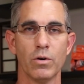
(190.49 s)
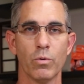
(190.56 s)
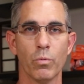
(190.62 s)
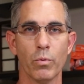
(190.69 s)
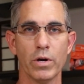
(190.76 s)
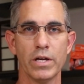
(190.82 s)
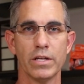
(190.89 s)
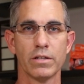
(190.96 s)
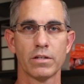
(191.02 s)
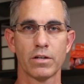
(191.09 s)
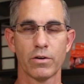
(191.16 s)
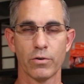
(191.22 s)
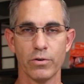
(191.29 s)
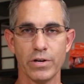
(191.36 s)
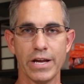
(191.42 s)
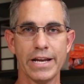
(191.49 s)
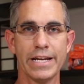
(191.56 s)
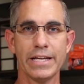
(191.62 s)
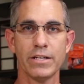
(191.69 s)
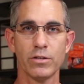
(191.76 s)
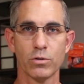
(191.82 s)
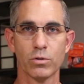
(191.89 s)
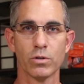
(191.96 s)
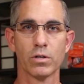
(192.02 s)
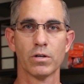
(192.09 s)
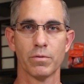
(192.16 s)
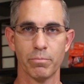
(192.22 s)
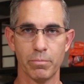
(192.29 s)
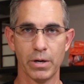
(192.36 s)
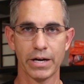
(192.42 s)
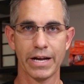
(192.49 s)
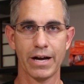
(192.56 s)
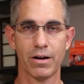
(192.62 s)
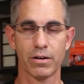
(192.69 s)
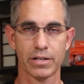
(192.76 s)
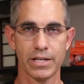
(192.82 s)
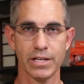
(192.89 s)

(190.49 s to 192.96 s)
when creating your bug out